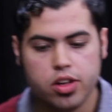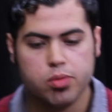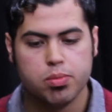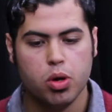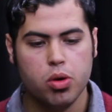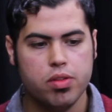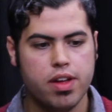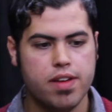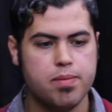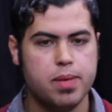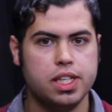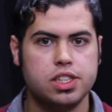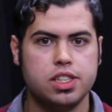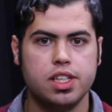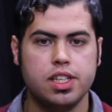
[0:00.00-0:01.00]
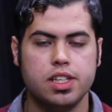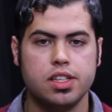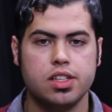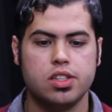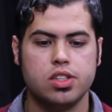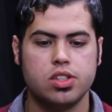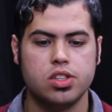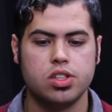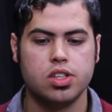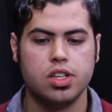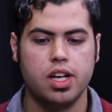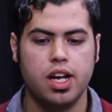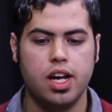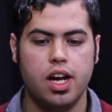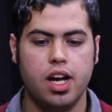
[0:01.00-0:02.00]
both have mentioned
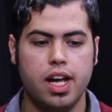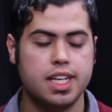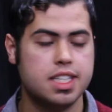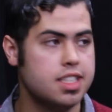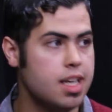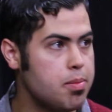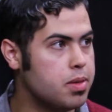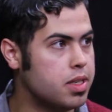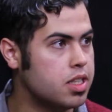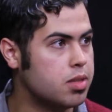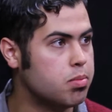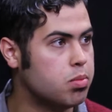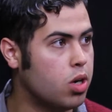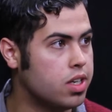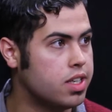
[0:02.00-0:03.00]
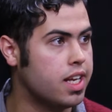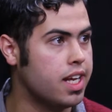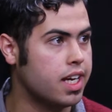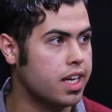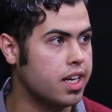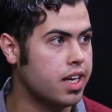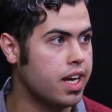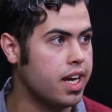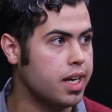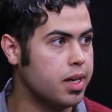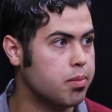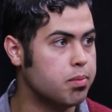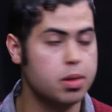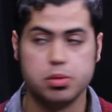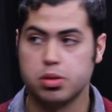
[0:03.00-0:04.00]
acceptance but taking a
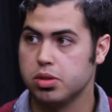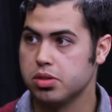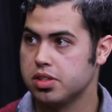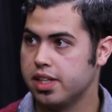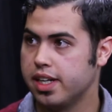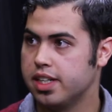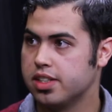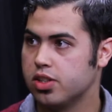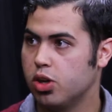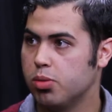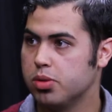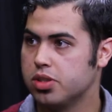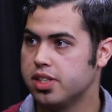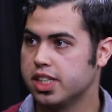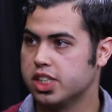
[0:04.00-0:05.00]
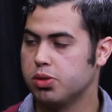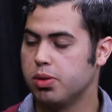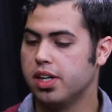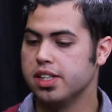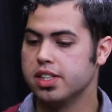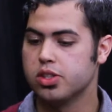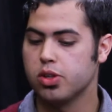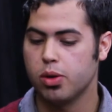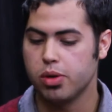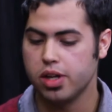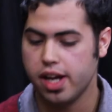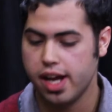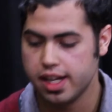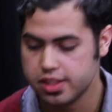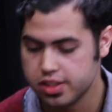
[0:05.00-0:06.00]
biblical stance on homosexuality. So I want to
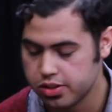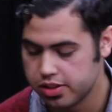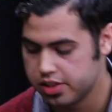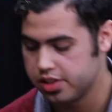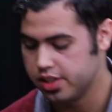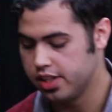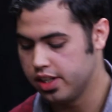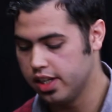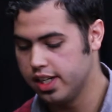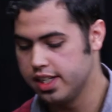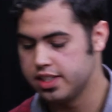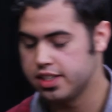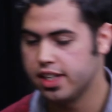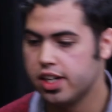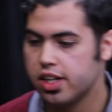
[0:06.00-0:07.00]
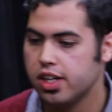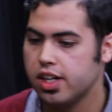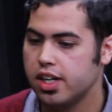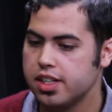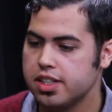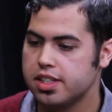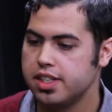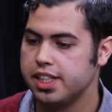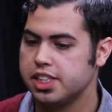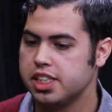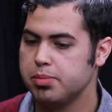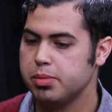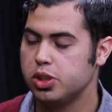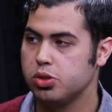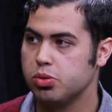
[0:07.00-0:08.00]
ask Kristen, is there a distinction
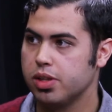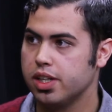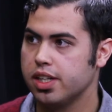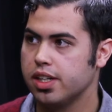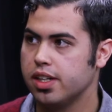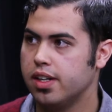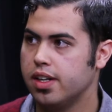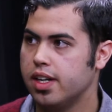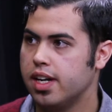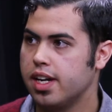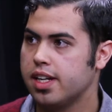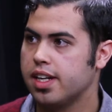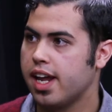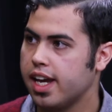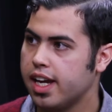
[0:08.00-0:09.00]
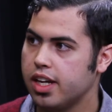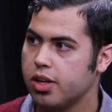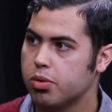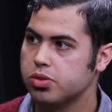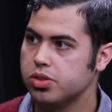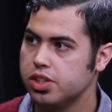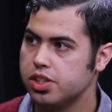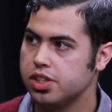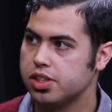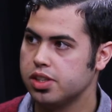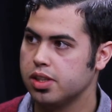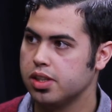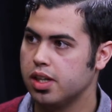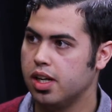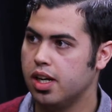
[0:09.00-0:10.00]
between taking a religious
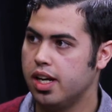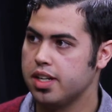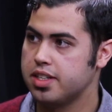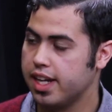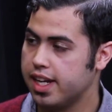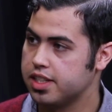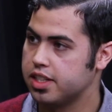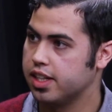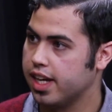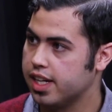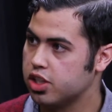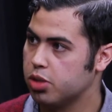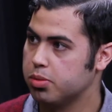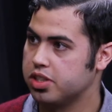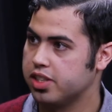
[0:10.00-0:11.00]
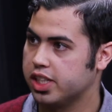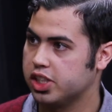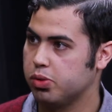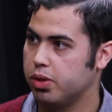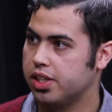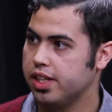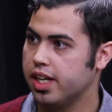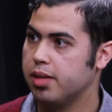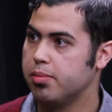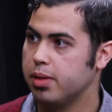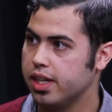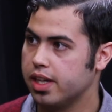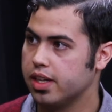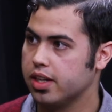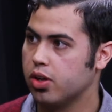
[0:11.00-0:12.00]
stance against homosexuality and
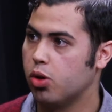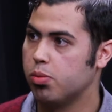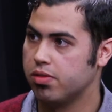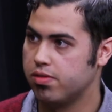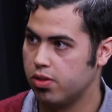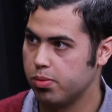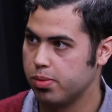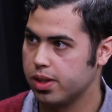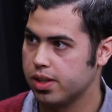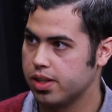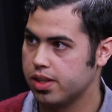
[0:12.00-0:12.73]
being homophobic?